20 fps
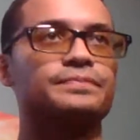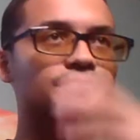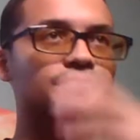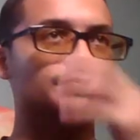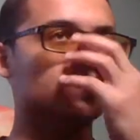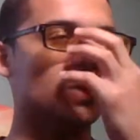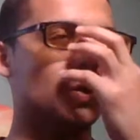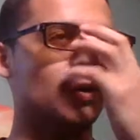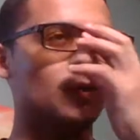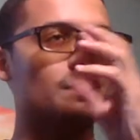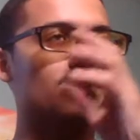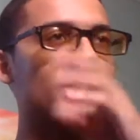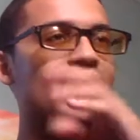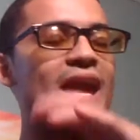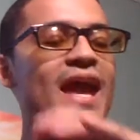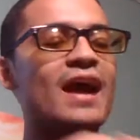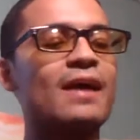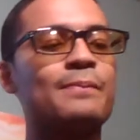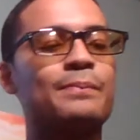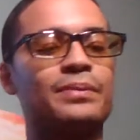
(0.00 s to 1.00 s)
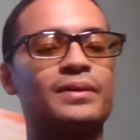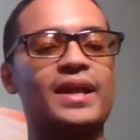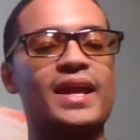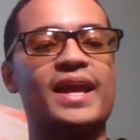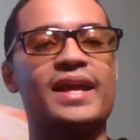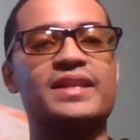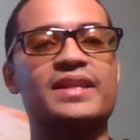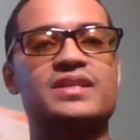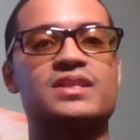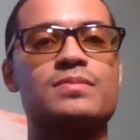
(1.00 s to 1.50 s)
you know, they have
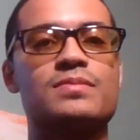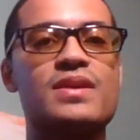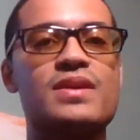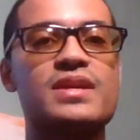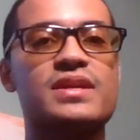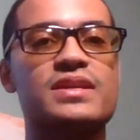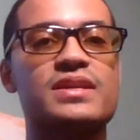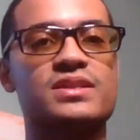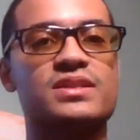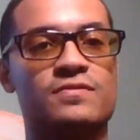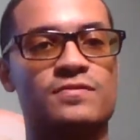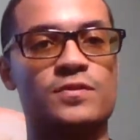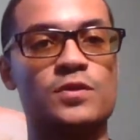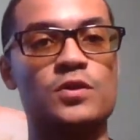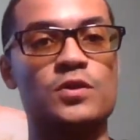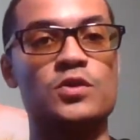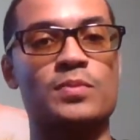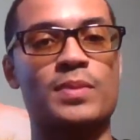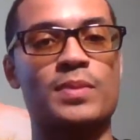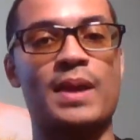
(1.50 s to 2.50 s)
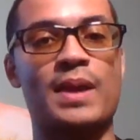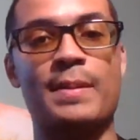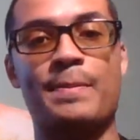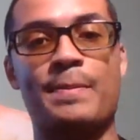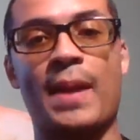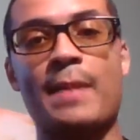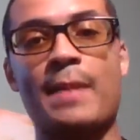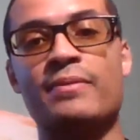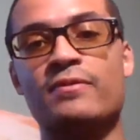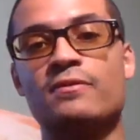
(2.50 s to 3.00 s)
plans to make future pay pay
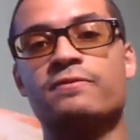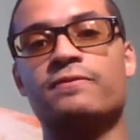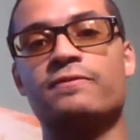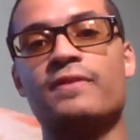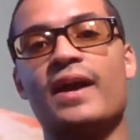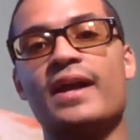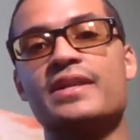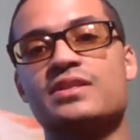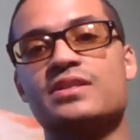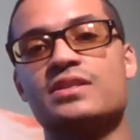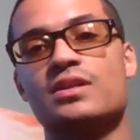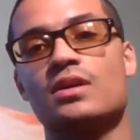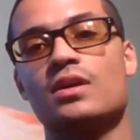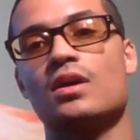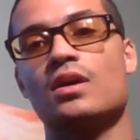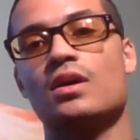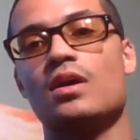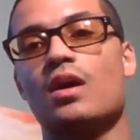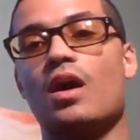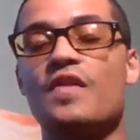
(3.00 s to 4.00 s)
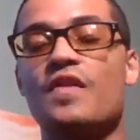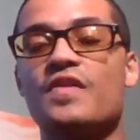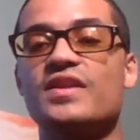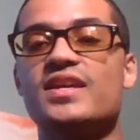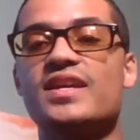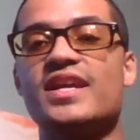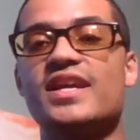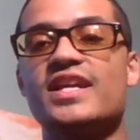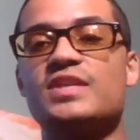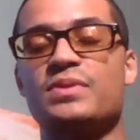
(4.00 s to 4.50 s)
per view fights on the E
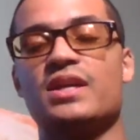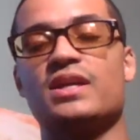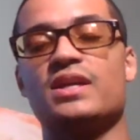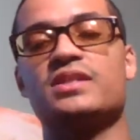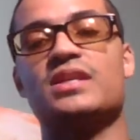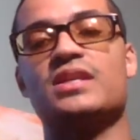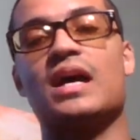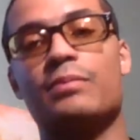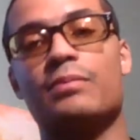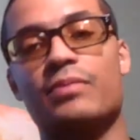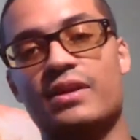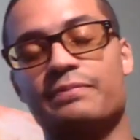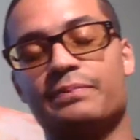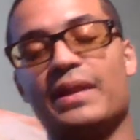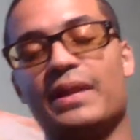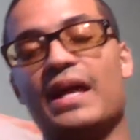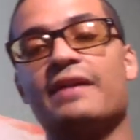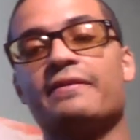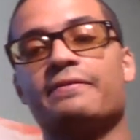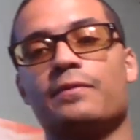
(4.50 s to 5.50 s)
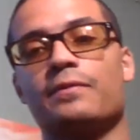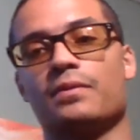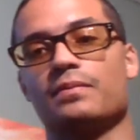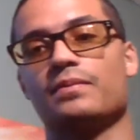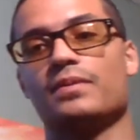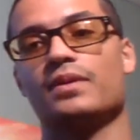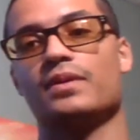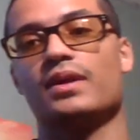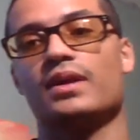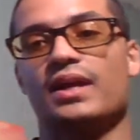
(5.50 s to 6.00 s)
S P N Top Rank platform,
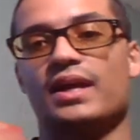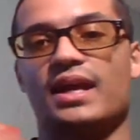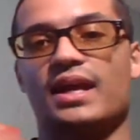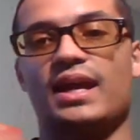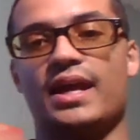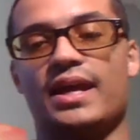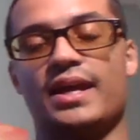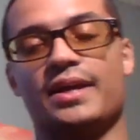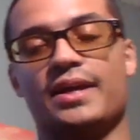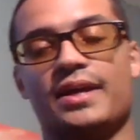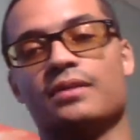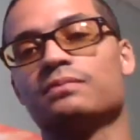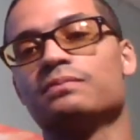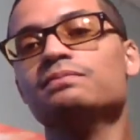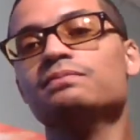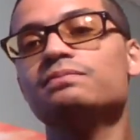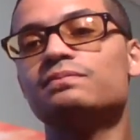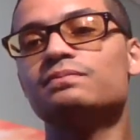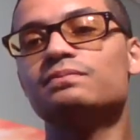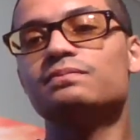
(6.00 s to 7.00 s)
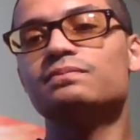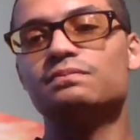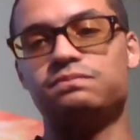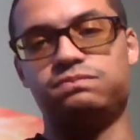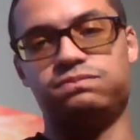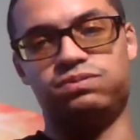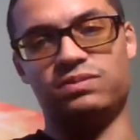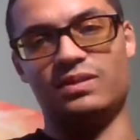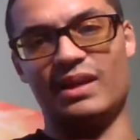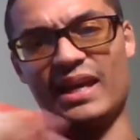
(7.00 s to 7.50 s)
and
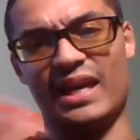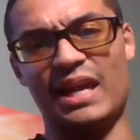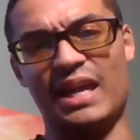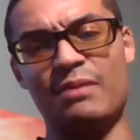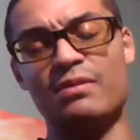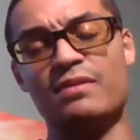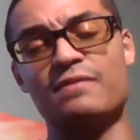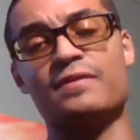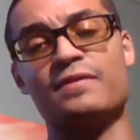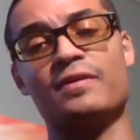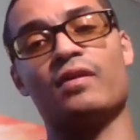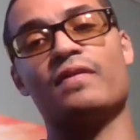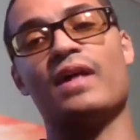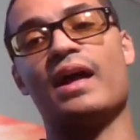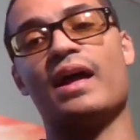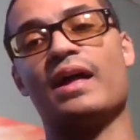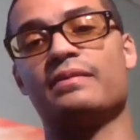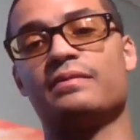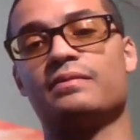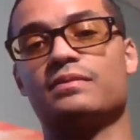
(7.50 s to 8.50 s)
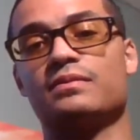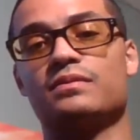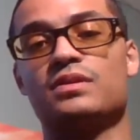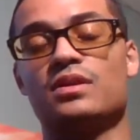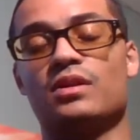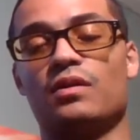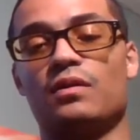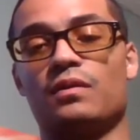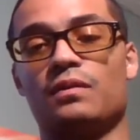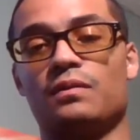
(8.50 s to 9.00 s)
he revealed that, you
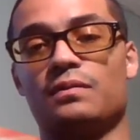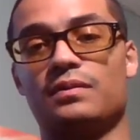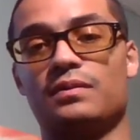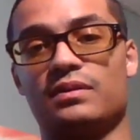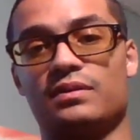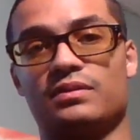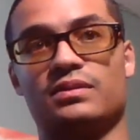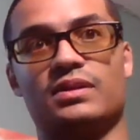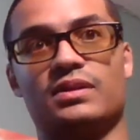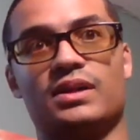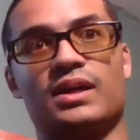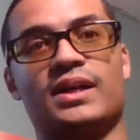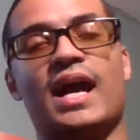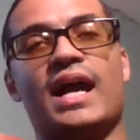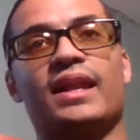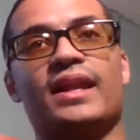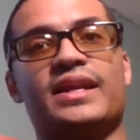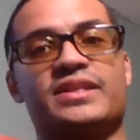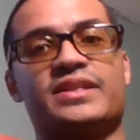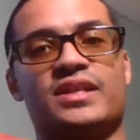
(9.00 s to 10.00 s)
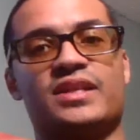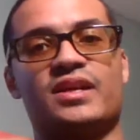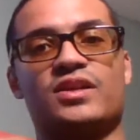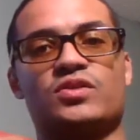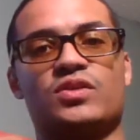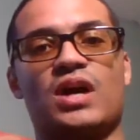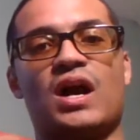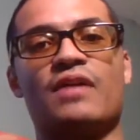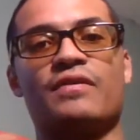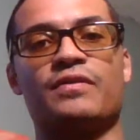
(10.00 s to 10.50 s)
know, a guy like Terence
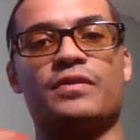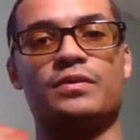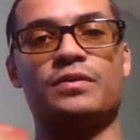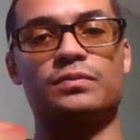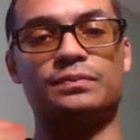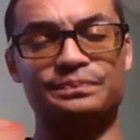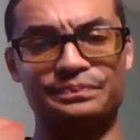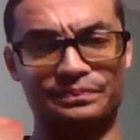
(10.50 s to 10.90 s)
Crawford